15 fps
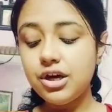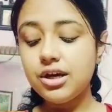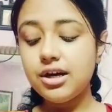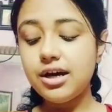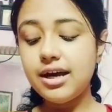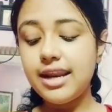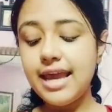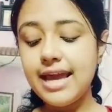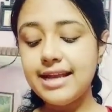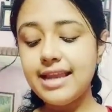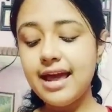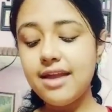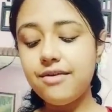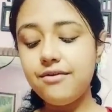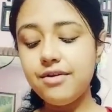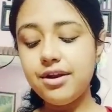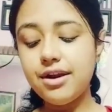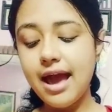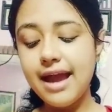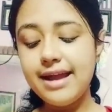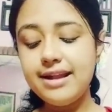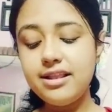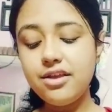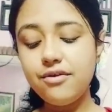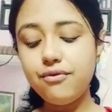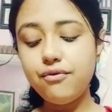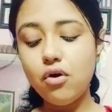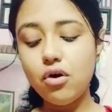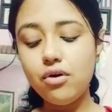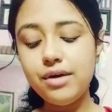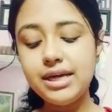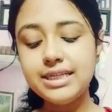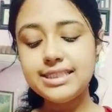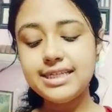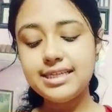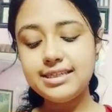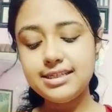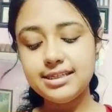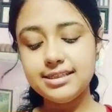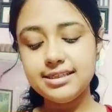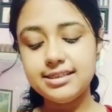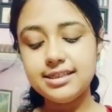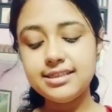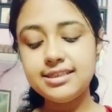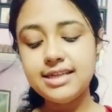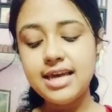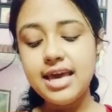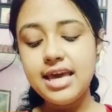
correct and rewrite the following sentences